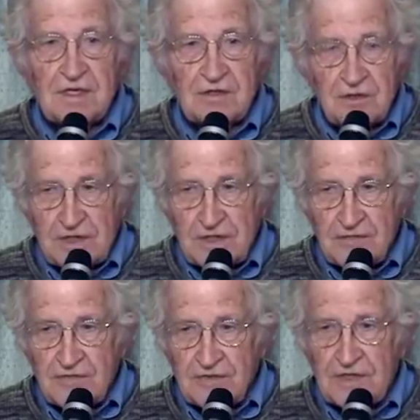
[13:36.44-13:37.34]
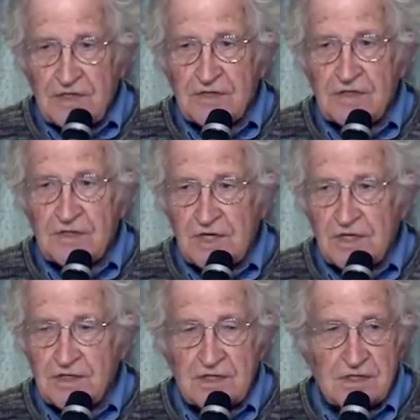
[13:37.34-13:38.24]
During the 50s and the
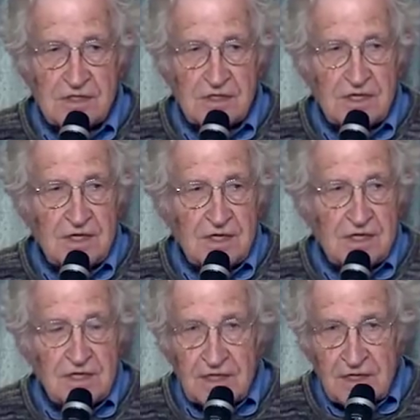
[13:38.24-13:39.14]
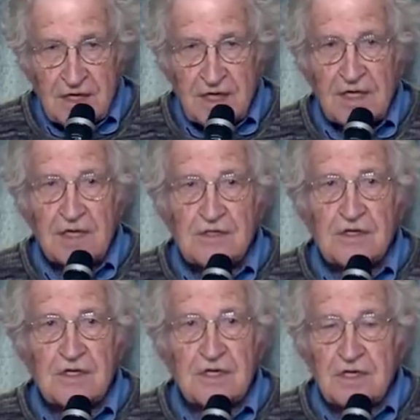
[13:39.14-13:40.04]
60s, the cutting edge
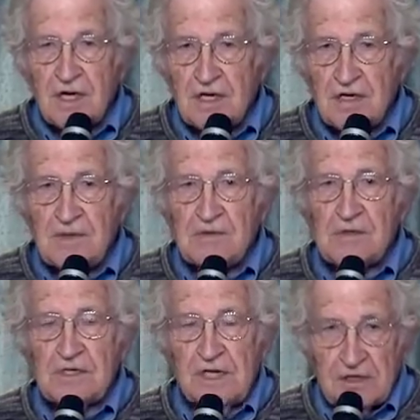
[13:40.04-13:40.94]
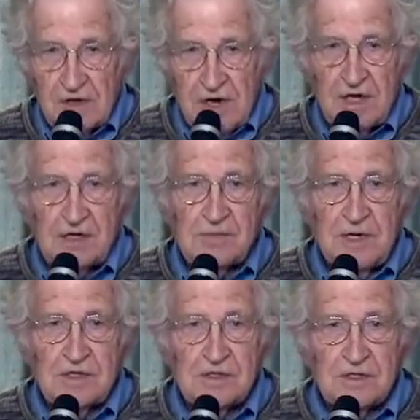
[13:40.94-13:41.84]
of the economy was
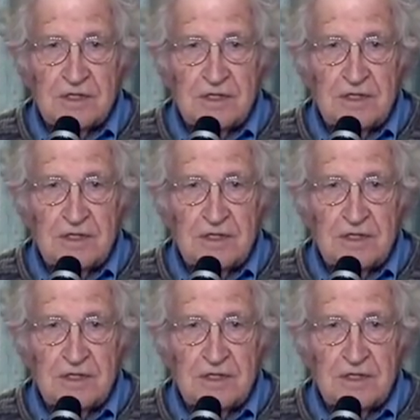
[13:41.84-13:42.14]
electronics-based.